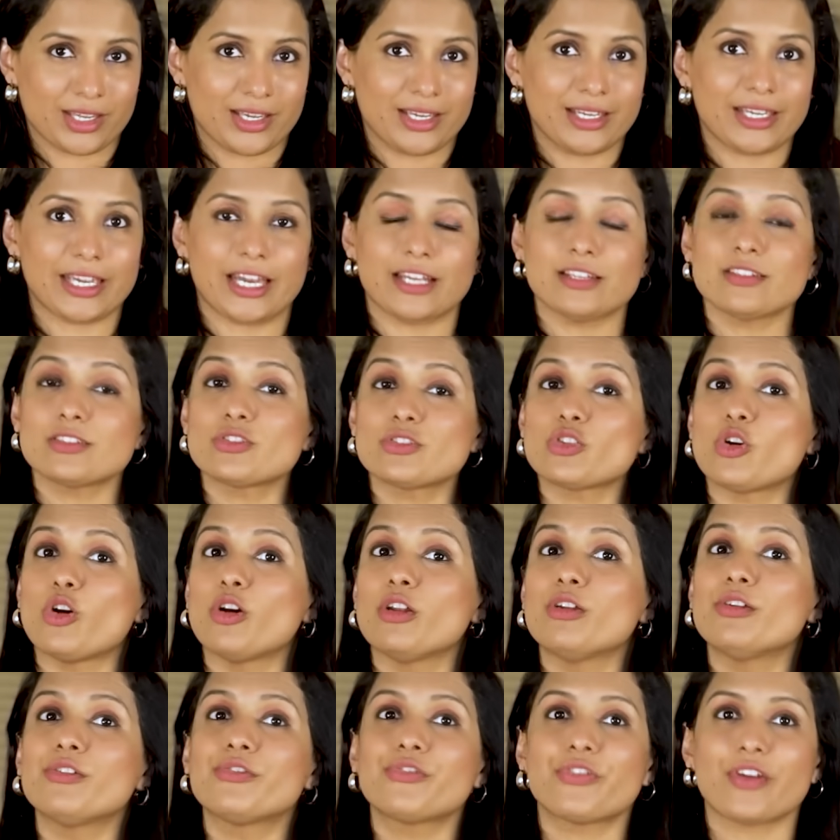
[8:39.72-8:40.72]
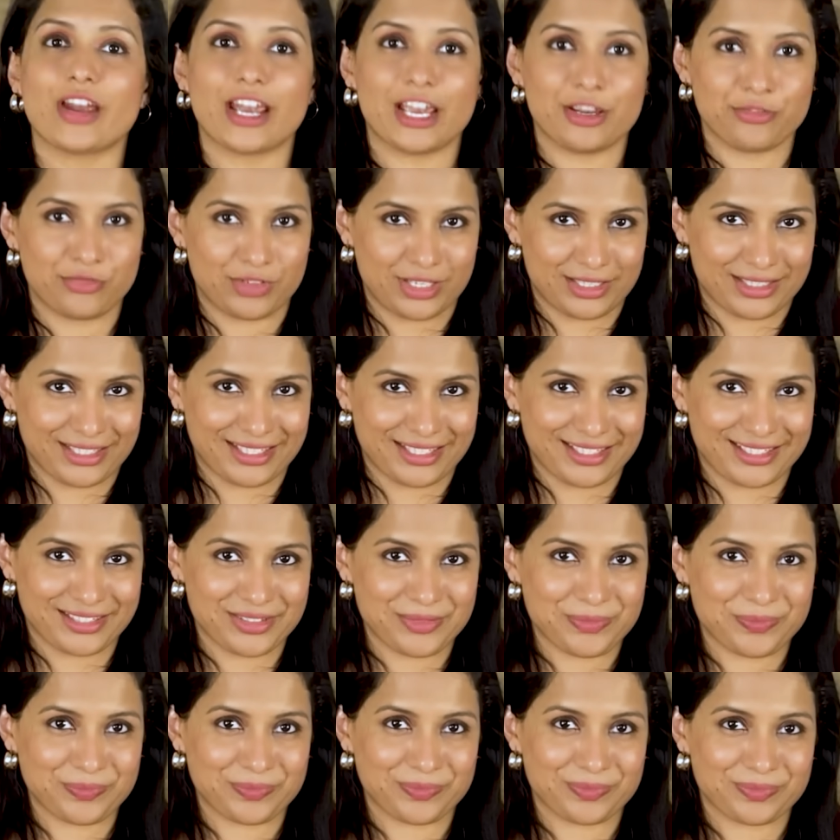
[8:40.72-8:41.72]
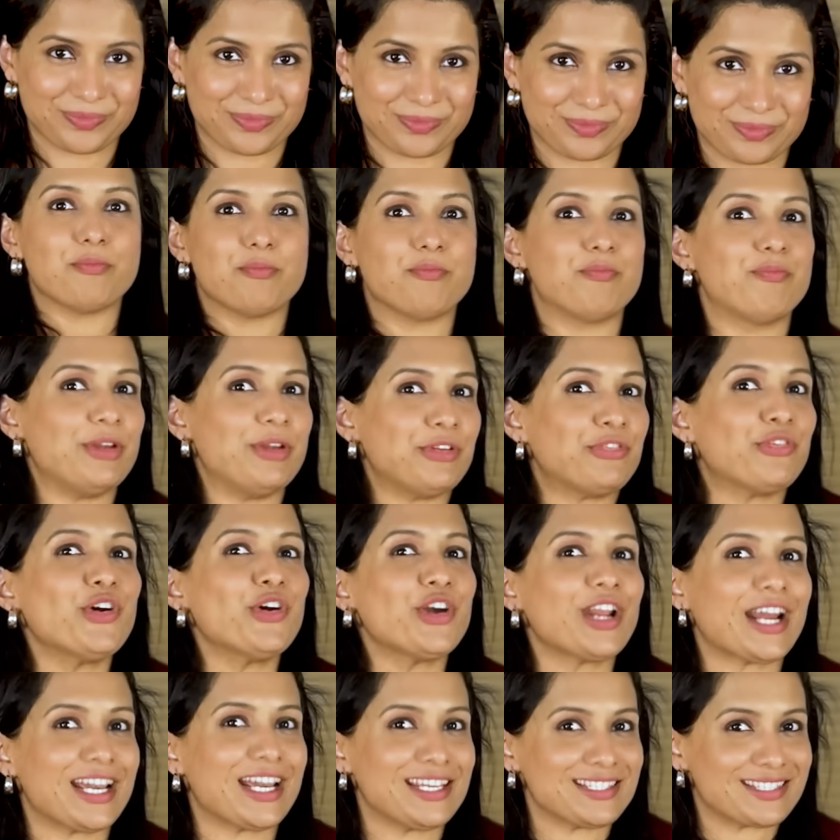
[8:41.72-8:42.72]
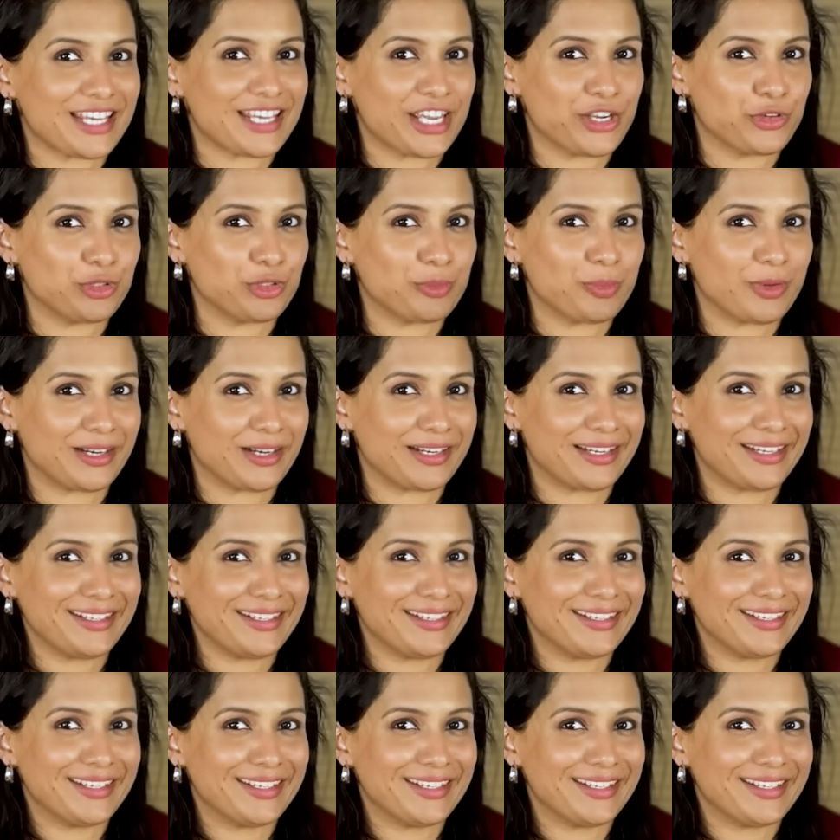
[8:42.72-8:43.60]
can solve everything. Before I say goodbye,